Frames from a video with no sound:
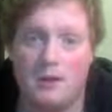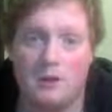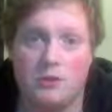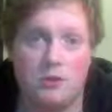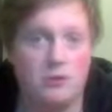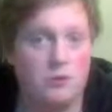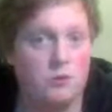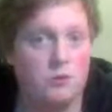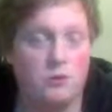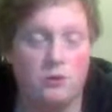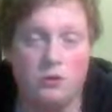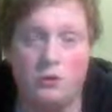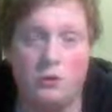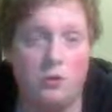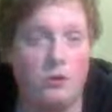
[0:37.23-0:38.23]
Just
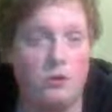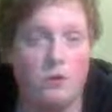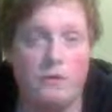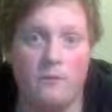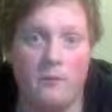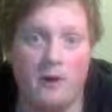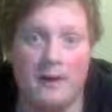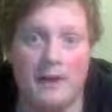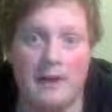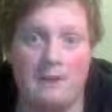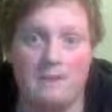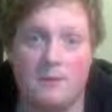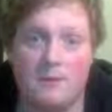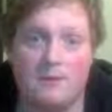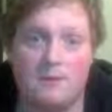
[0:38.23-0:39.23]
going over my game
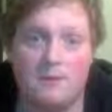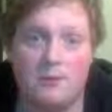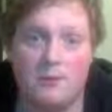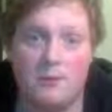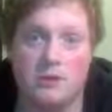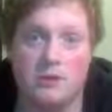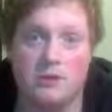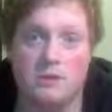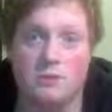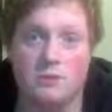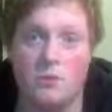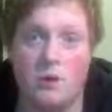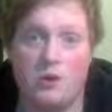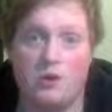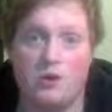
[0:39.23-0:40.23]
and just
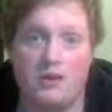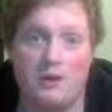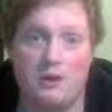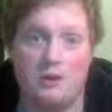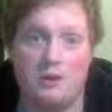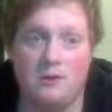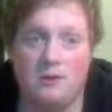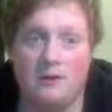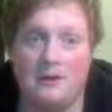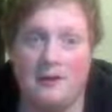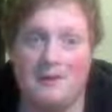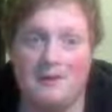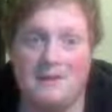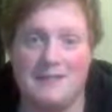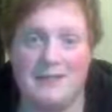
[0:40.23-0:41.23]
watching
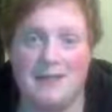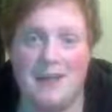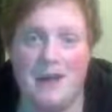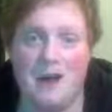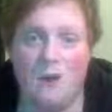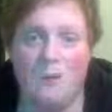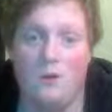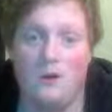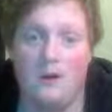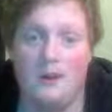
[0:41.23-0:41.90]
and seeing how